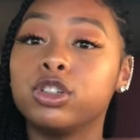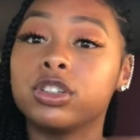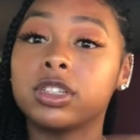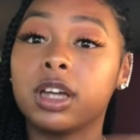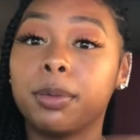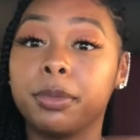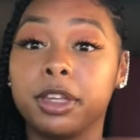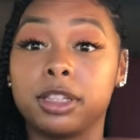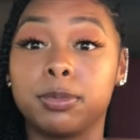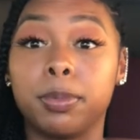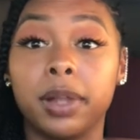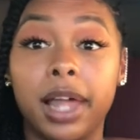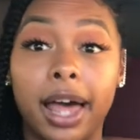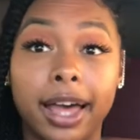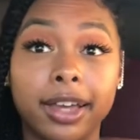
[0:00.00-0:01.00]
just saw me as
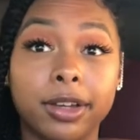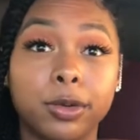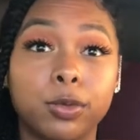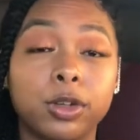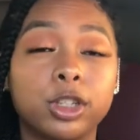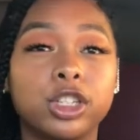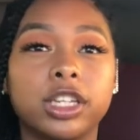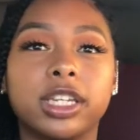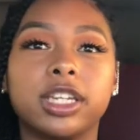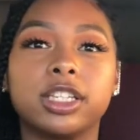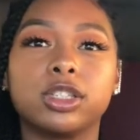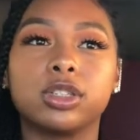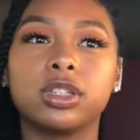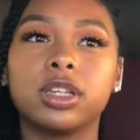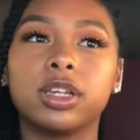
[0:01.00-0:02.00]
black, which
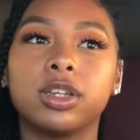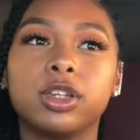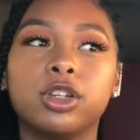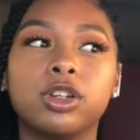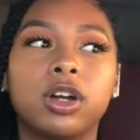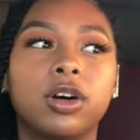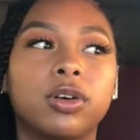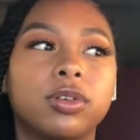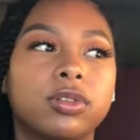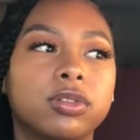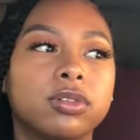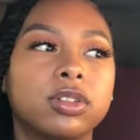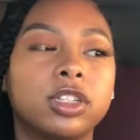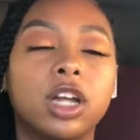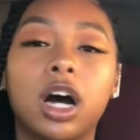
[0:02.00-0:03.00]
is, you know,
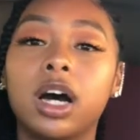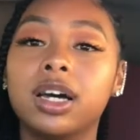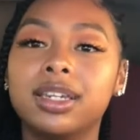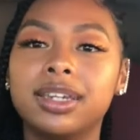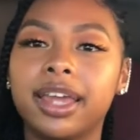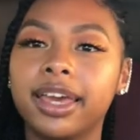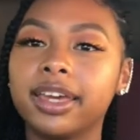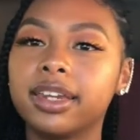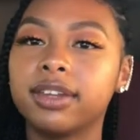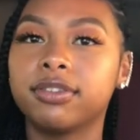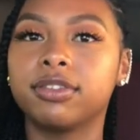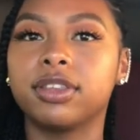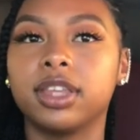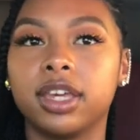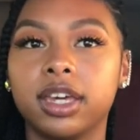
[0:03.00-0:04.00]
not a negative
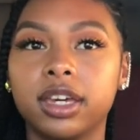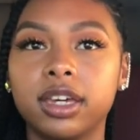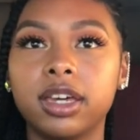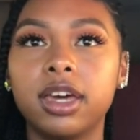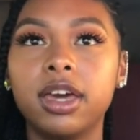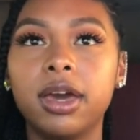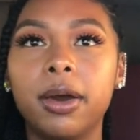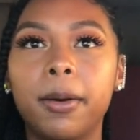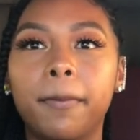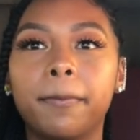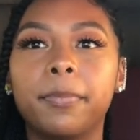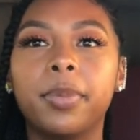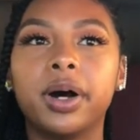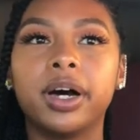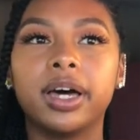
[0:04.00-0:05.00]
thing,
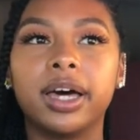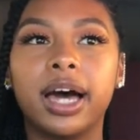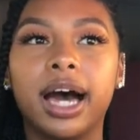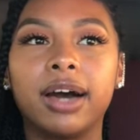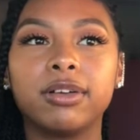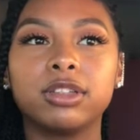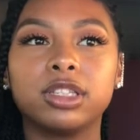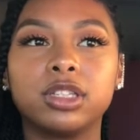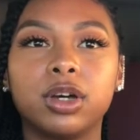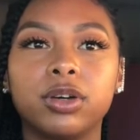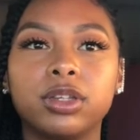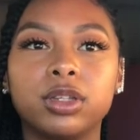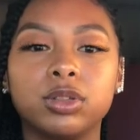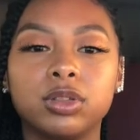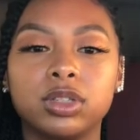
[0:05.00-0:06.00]
but I was so
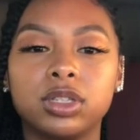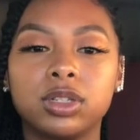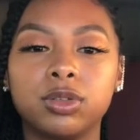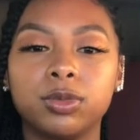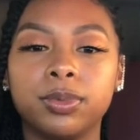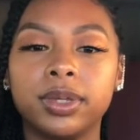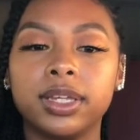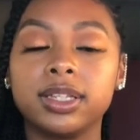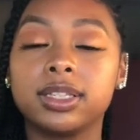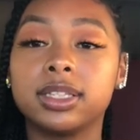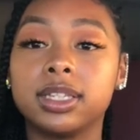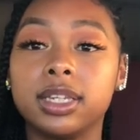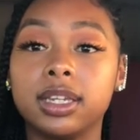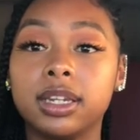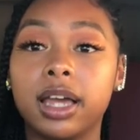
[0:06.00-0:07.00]
used to being
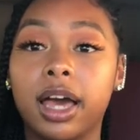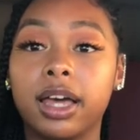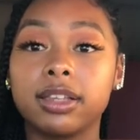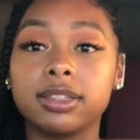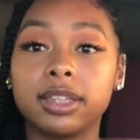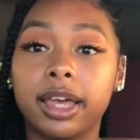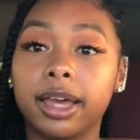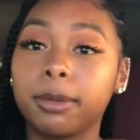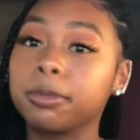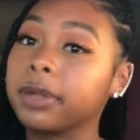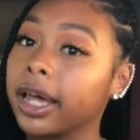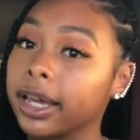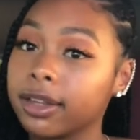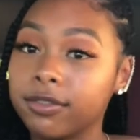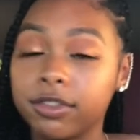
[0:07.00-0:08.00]
seen as like
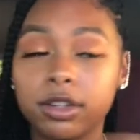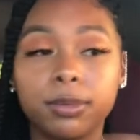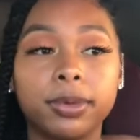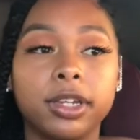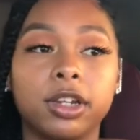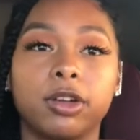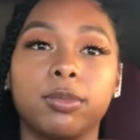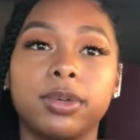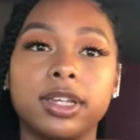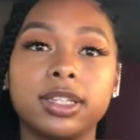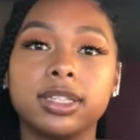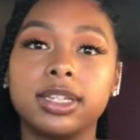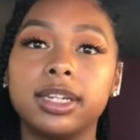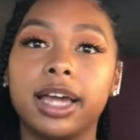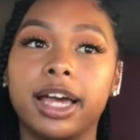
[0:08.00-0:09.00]
black and Filipino, being
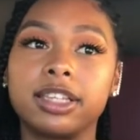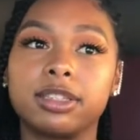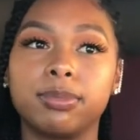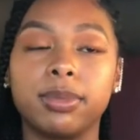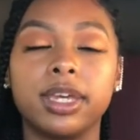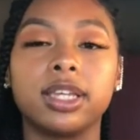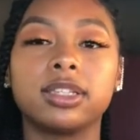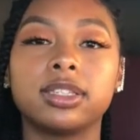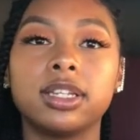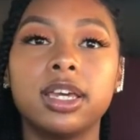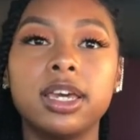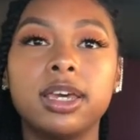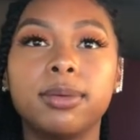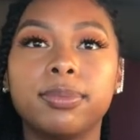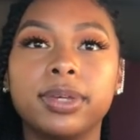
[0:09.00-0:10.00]
seen as mixed,
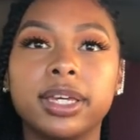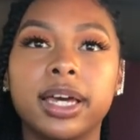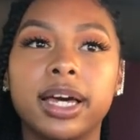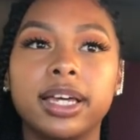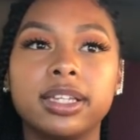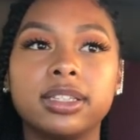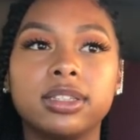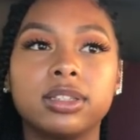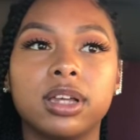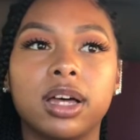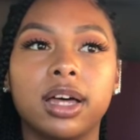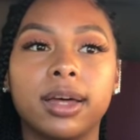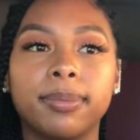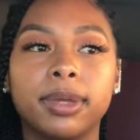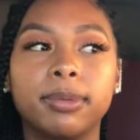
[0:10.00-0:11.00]
because
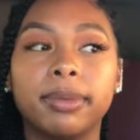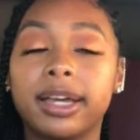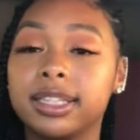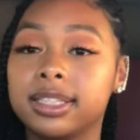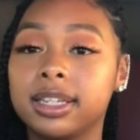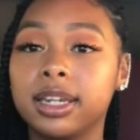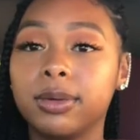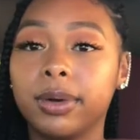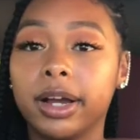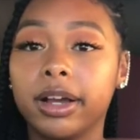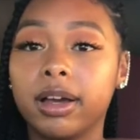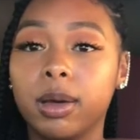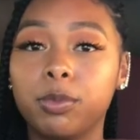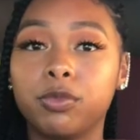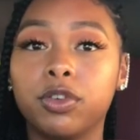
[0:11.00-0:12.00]
in my city where I
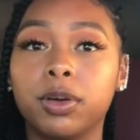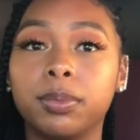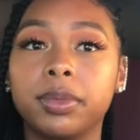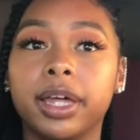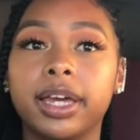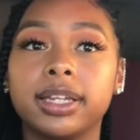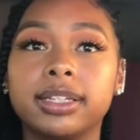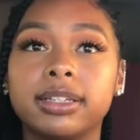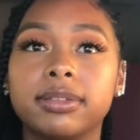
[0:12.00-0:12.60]
come from, like,